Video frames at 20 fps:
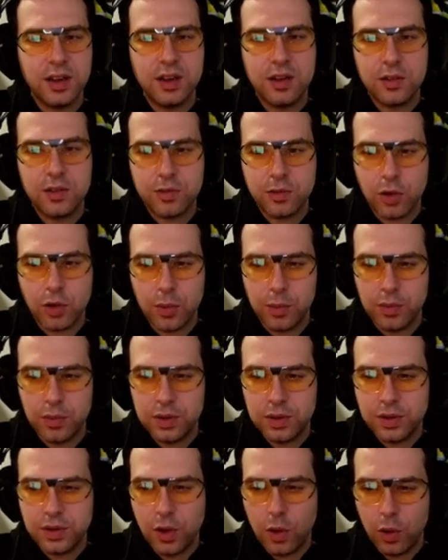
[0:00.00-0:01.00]
from
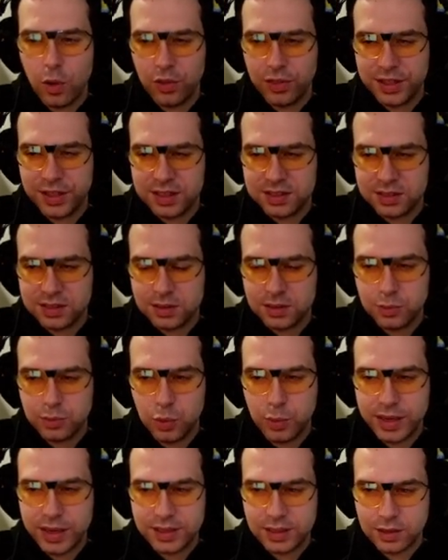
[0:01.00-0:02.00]
all these
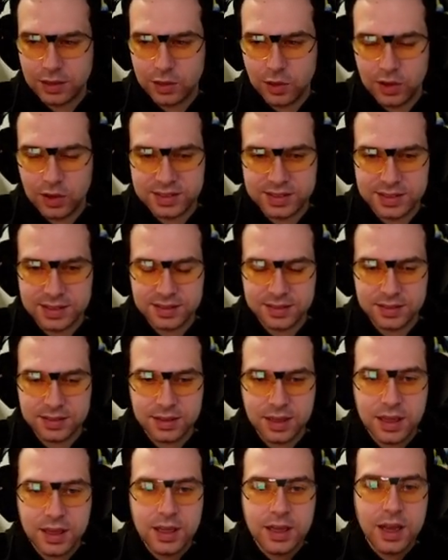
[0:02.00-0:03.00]
Mumakil losses.
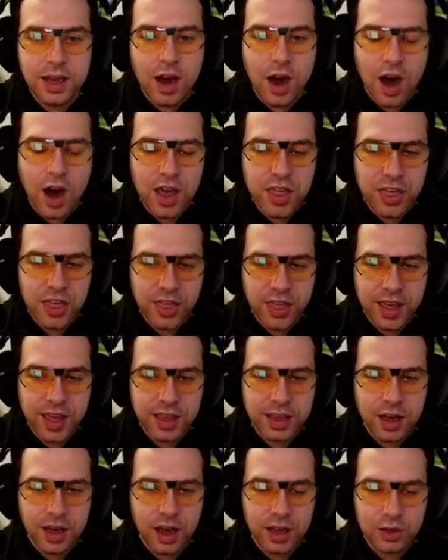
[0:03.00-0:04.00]
I think
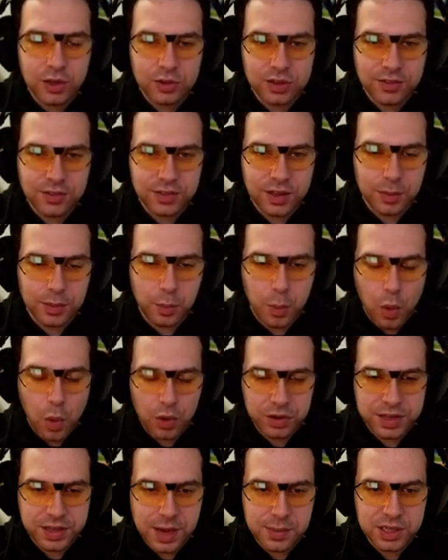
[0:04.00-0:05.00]
I could have done more
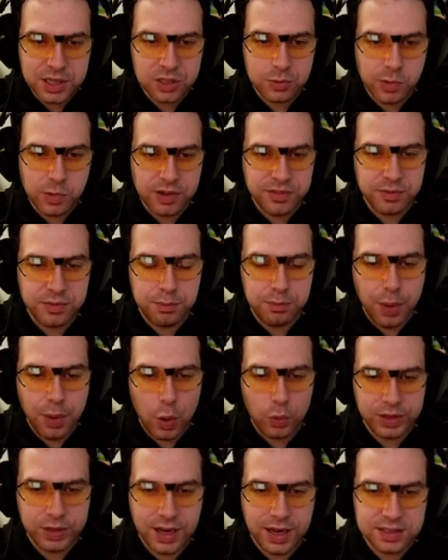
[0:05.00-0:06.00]
damage with Bow
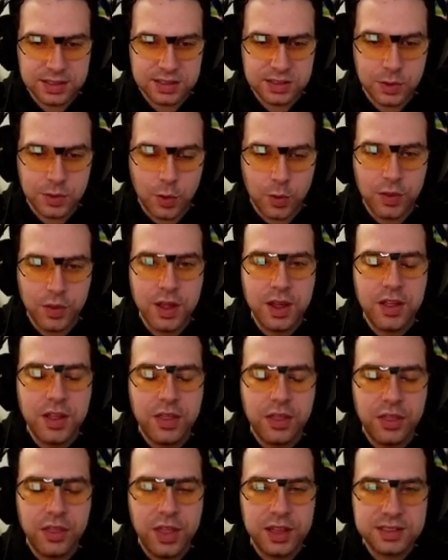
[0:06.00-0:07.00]
Knight, so
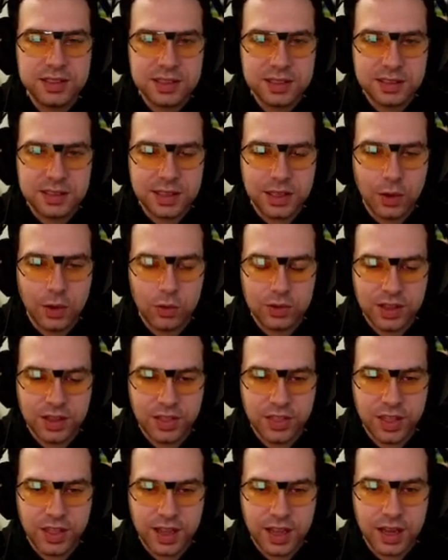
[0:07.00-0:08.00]
this is the only
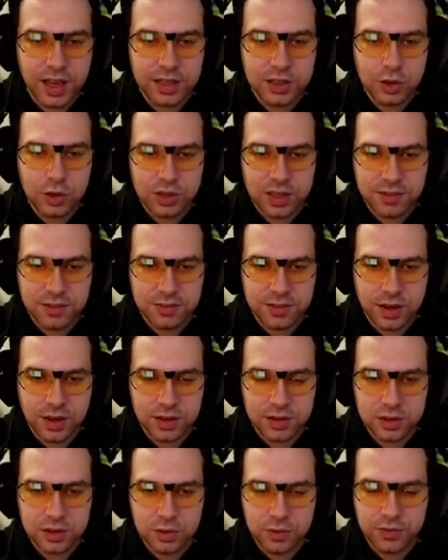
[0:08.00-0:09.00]
thing I could have
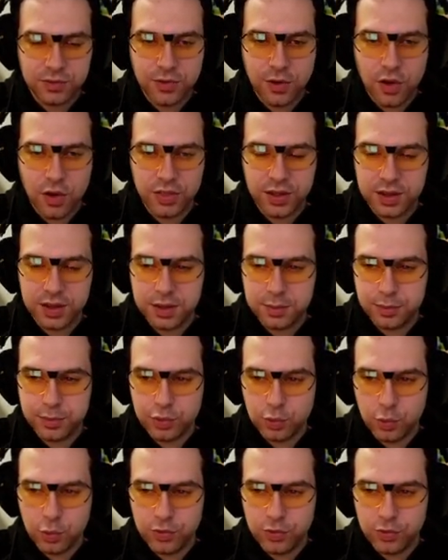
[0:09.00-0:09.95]
done to further improve